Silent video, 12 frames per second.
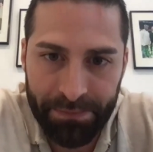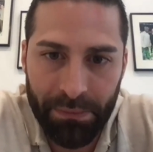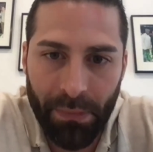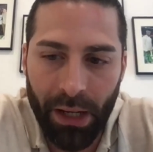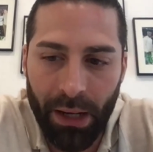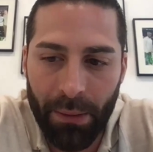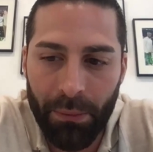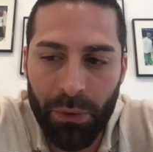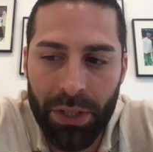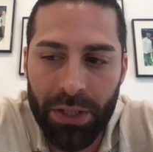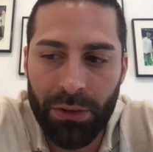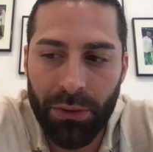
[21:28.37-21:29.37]
We
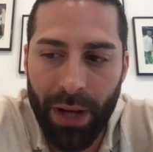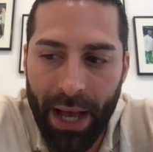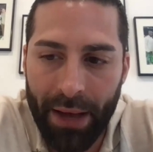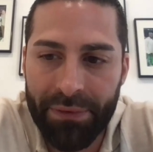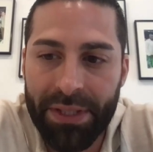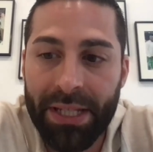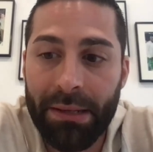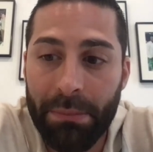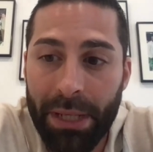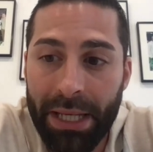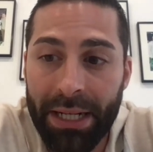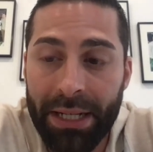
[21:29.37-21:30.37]
do have team
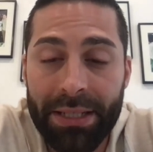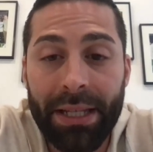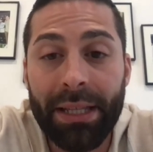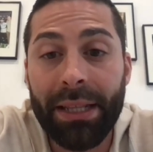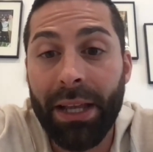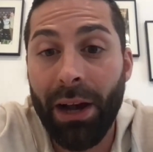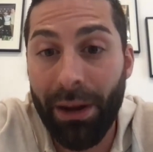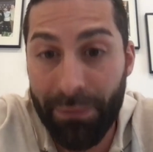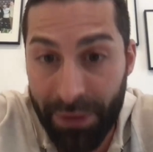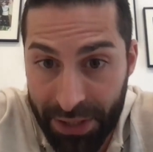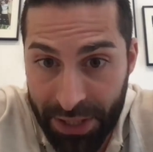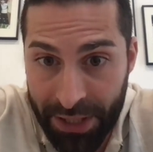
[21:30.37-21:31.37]
meetings in the
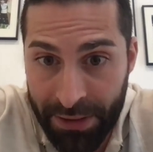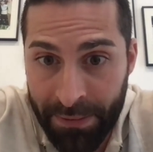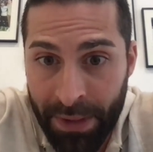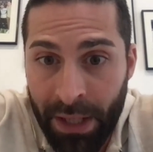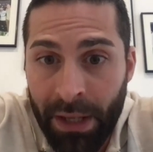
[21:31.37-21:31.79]
office.